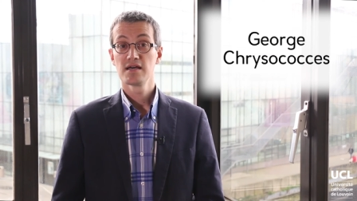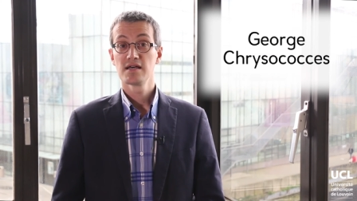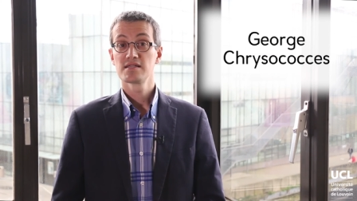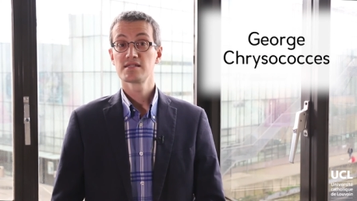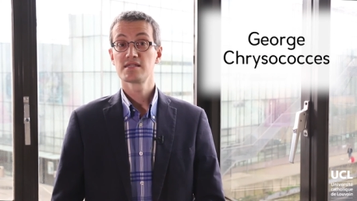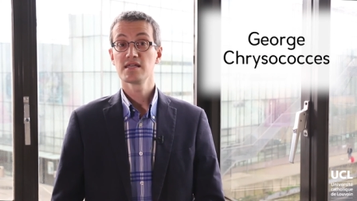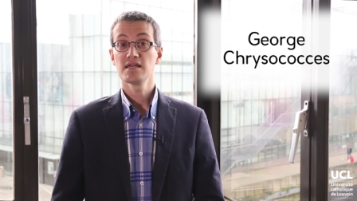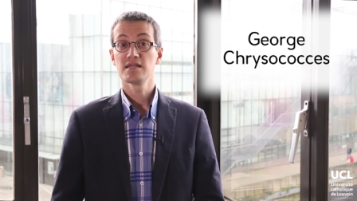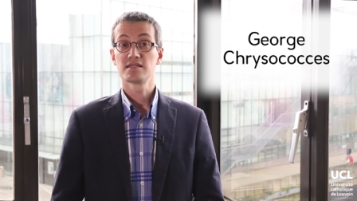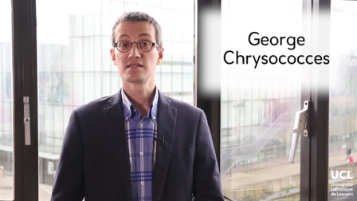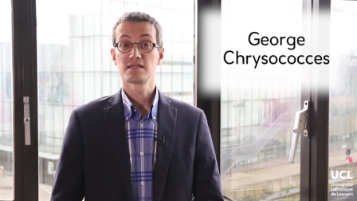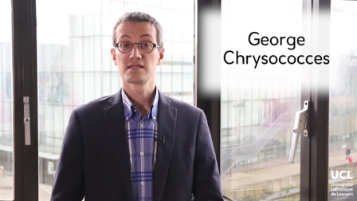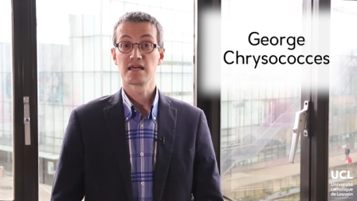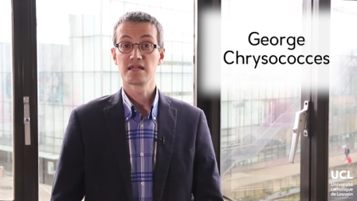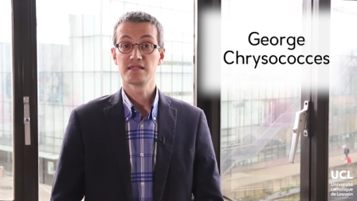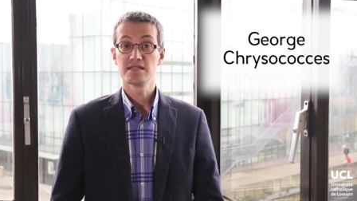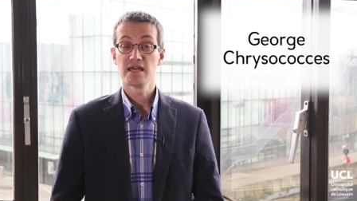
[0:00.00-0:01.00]
states
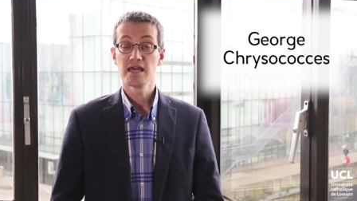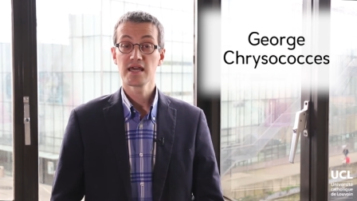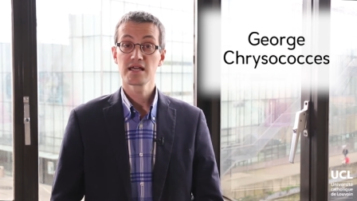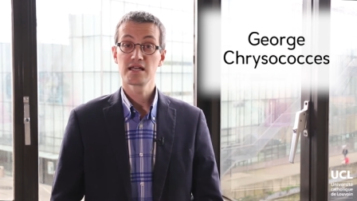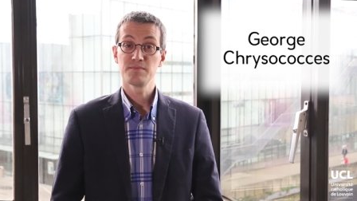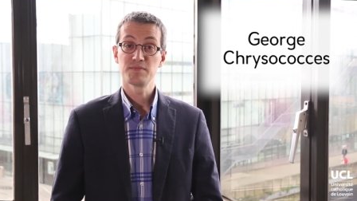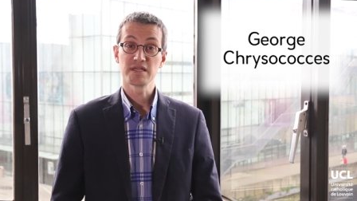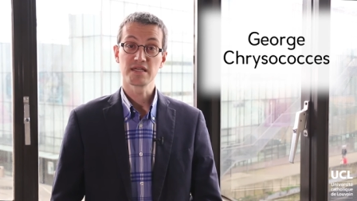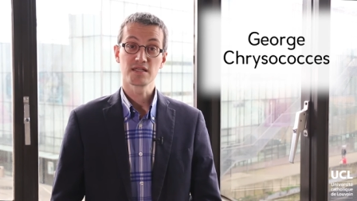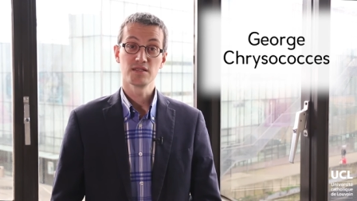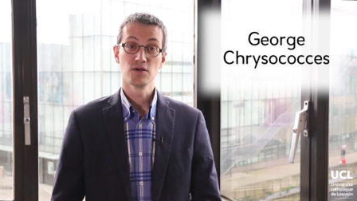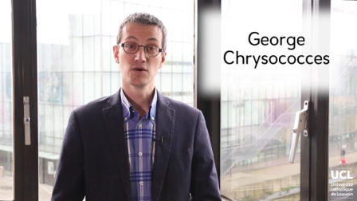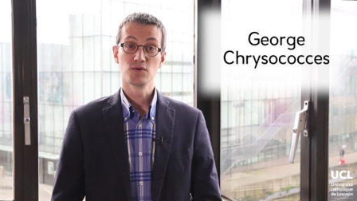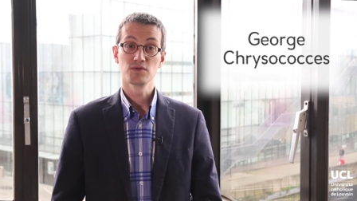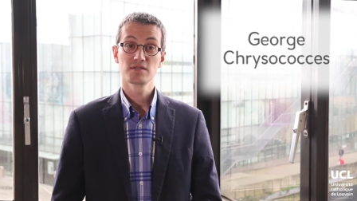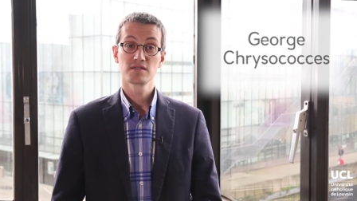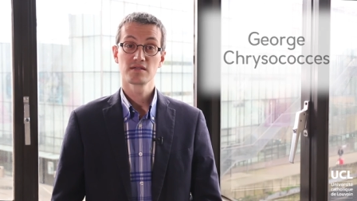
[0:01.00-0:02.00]
that the ecliptic
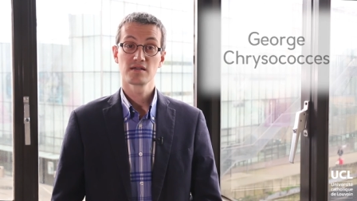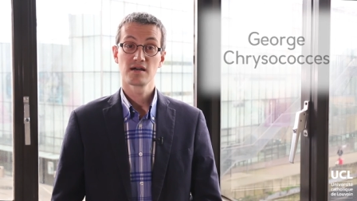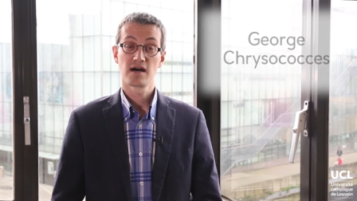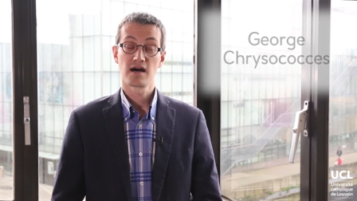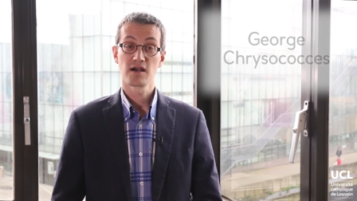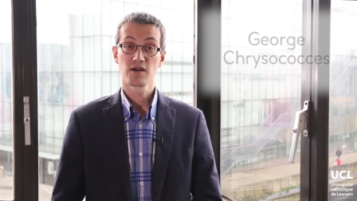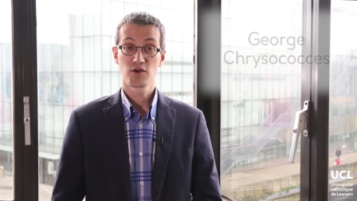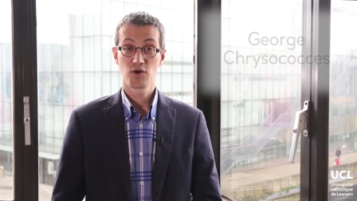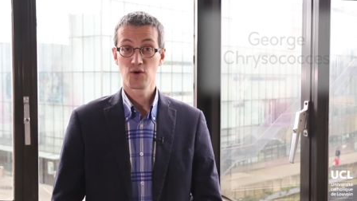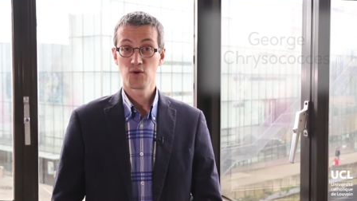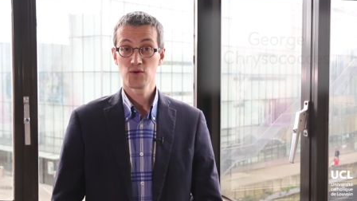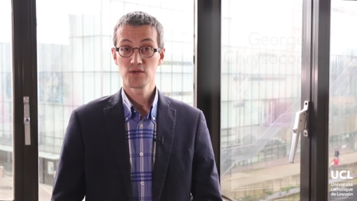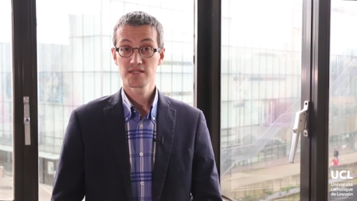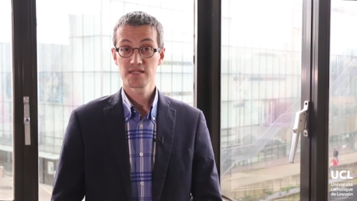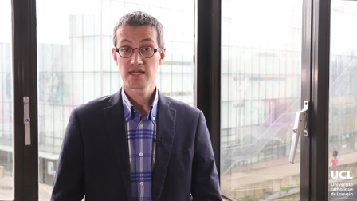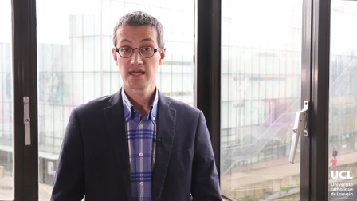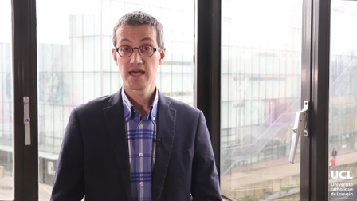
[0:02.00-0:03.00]
nodes are
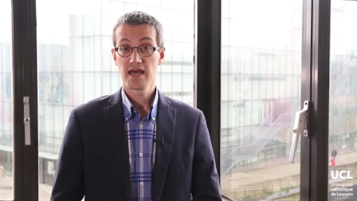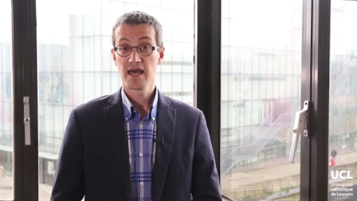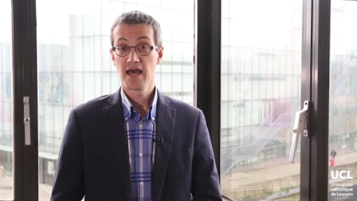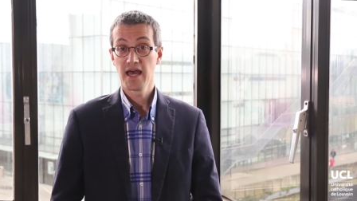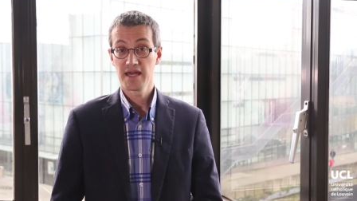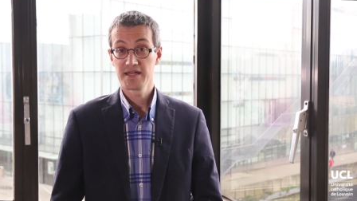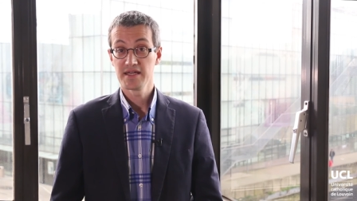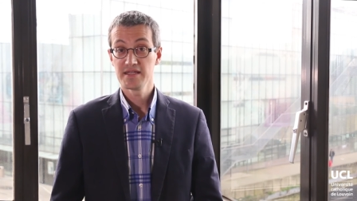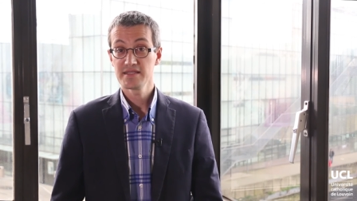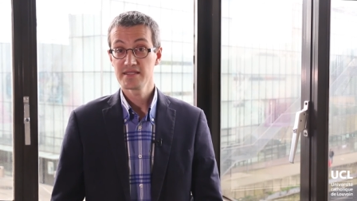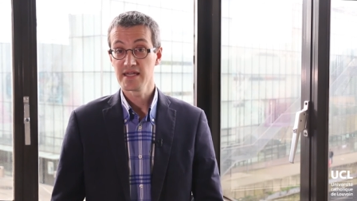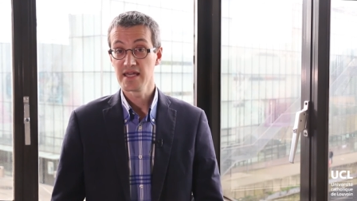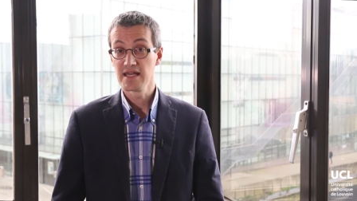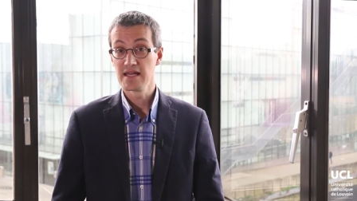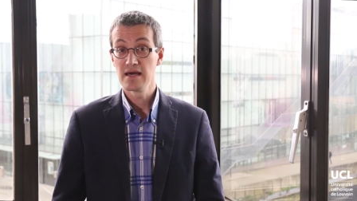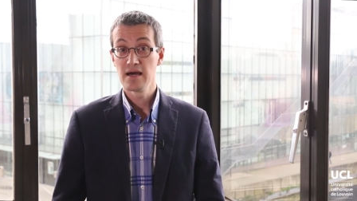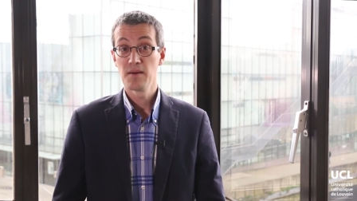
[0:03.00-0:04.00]
called head and
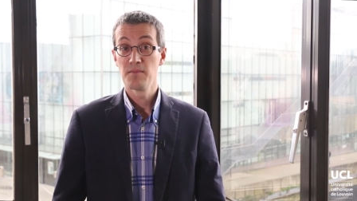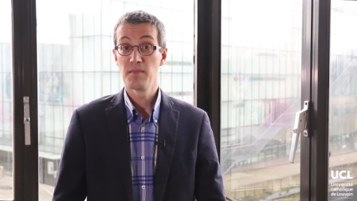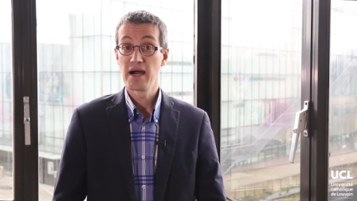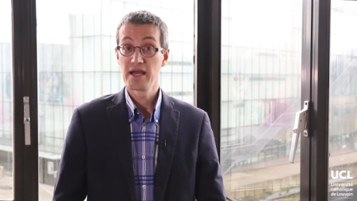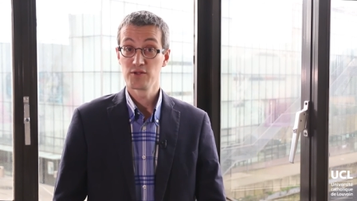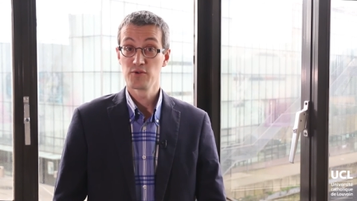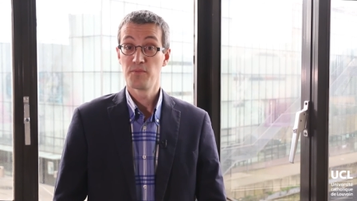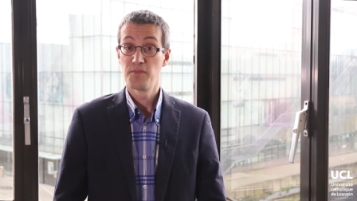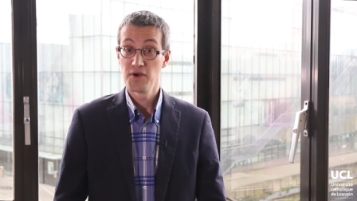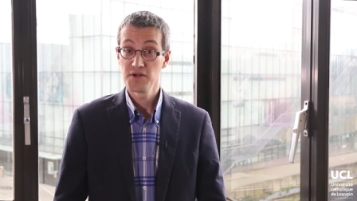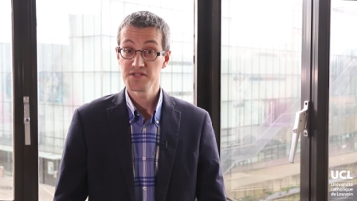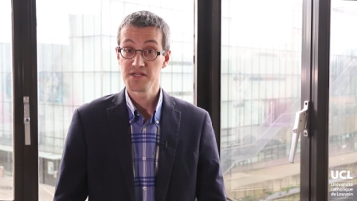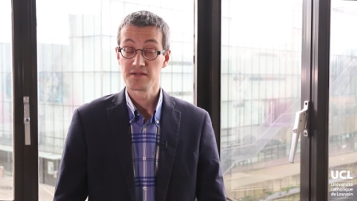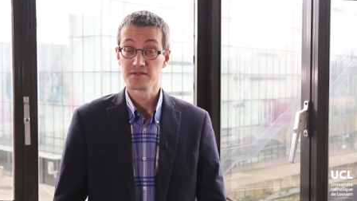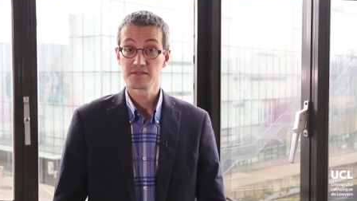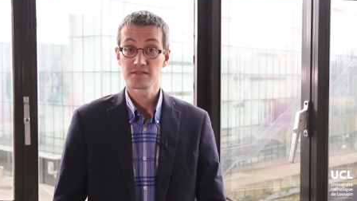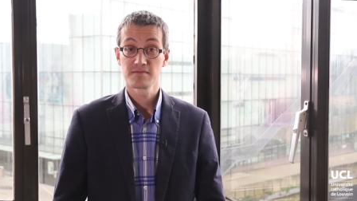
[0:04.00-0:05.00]
tail by the
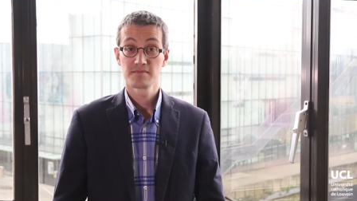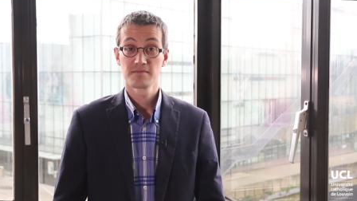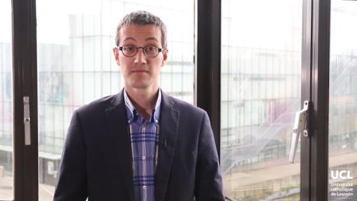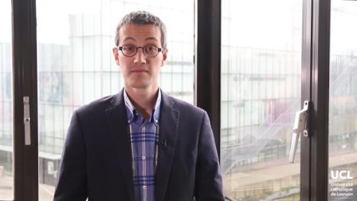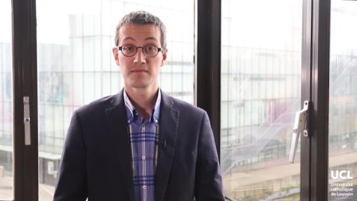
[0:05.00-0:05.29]
Persians.